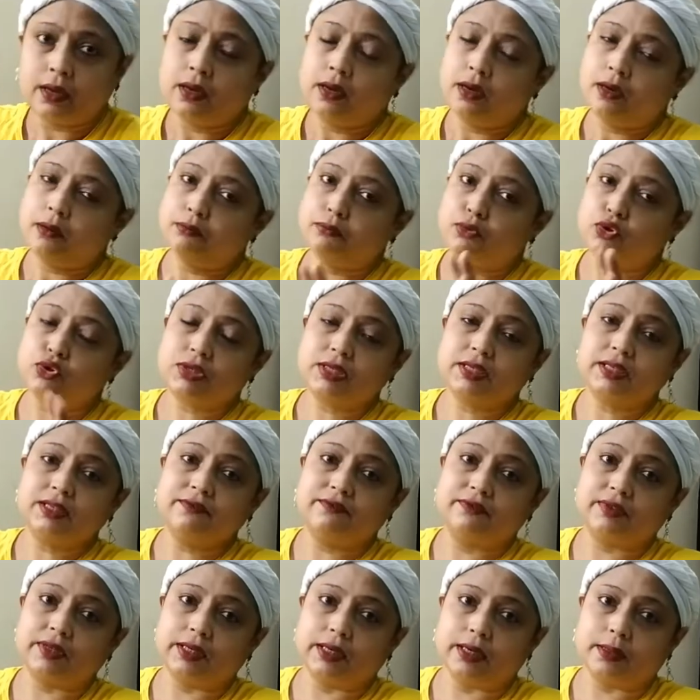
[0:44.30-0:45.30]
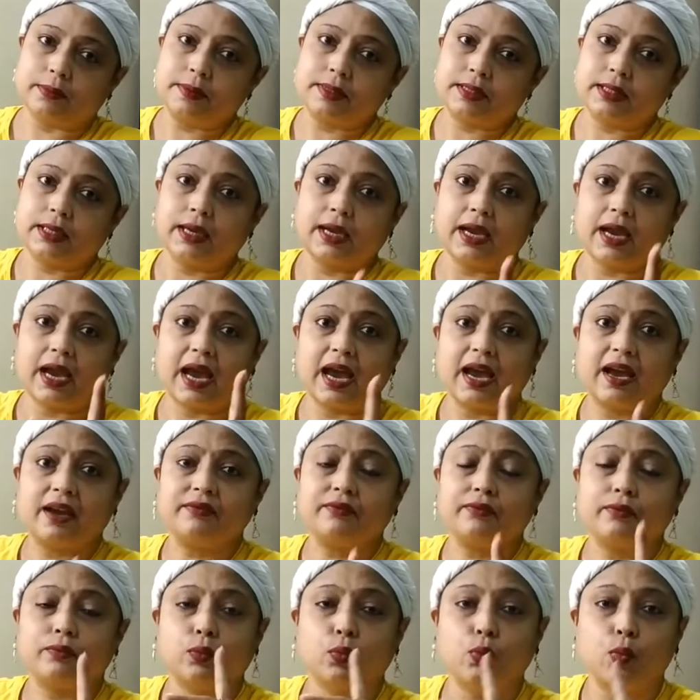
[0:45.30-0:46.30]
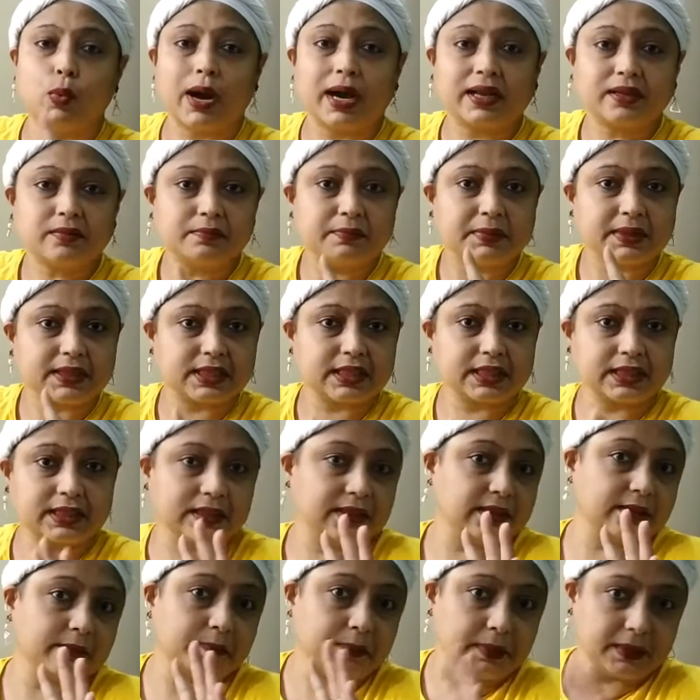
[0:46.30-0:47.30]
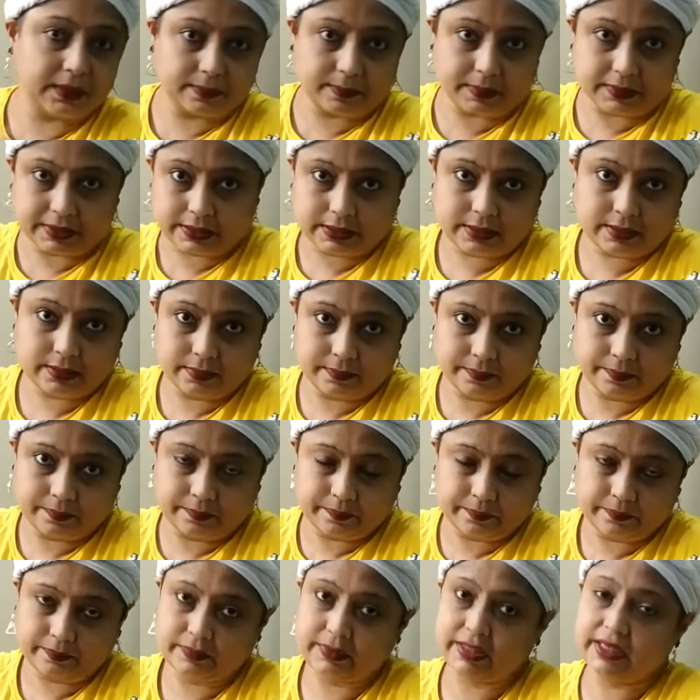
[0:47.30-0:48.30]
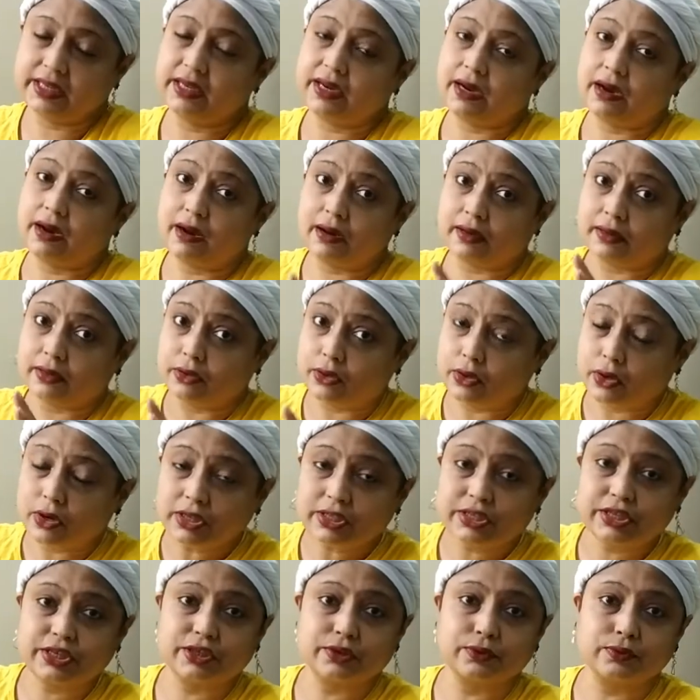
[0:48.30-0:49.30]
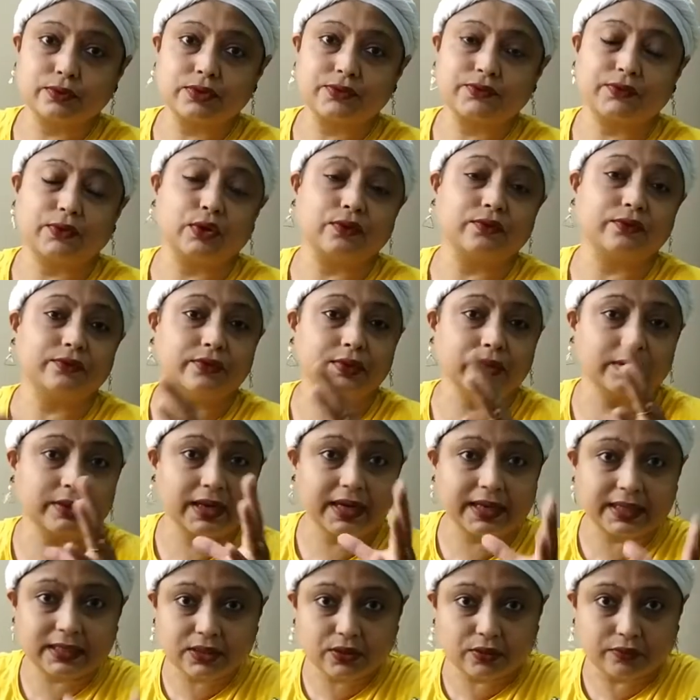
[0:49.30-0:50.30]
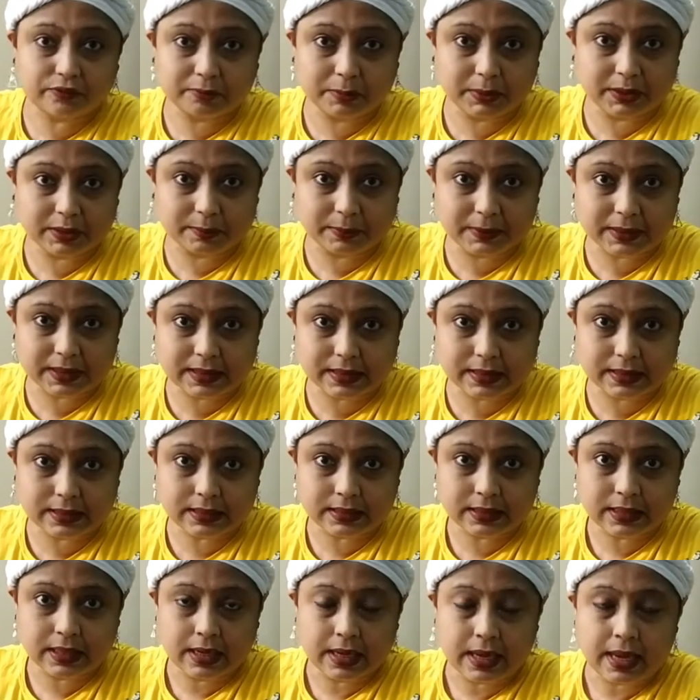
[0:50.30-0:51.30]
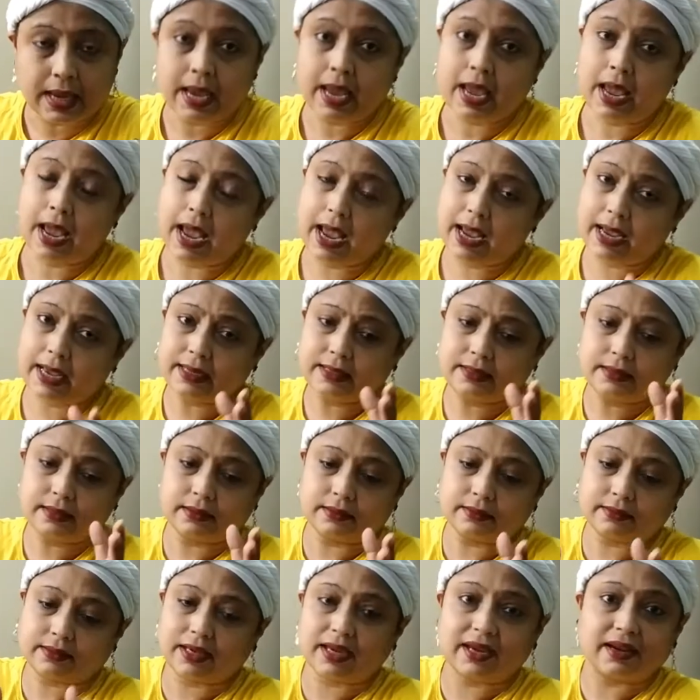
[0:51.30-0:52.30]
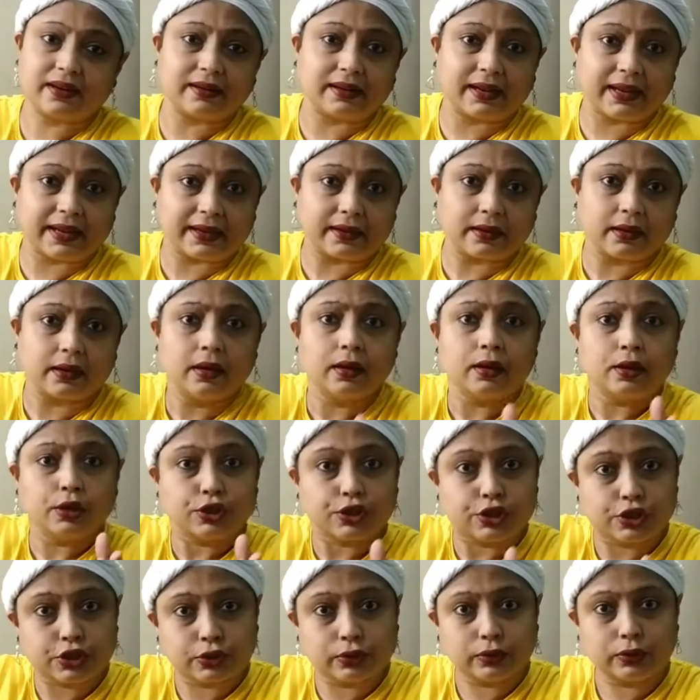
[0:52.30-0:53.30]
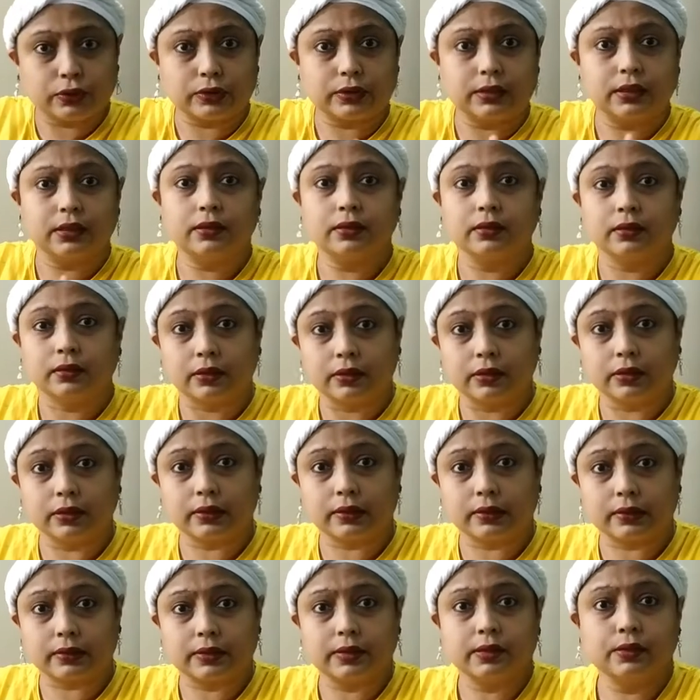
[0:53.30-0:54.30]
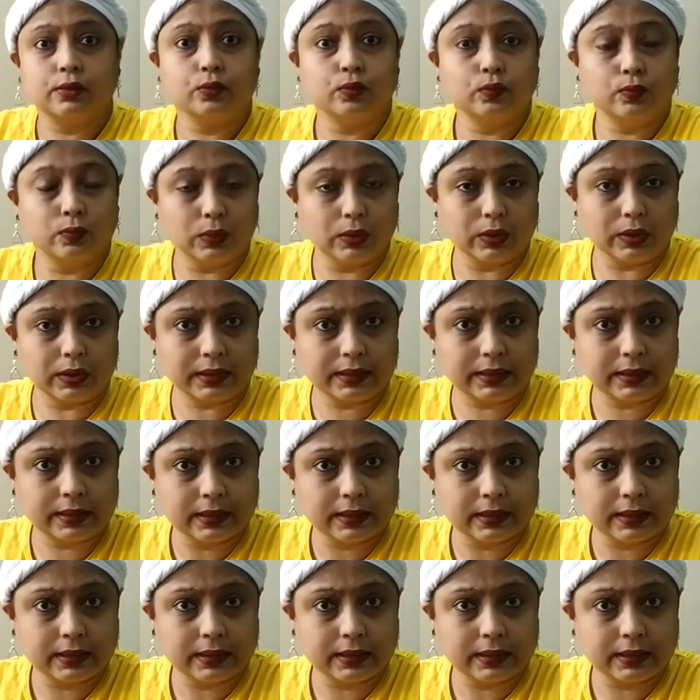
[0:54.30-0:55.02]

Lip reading: Modal verbs have one particular purpose. They are not used for a variety of purposes and they are like should, could, would,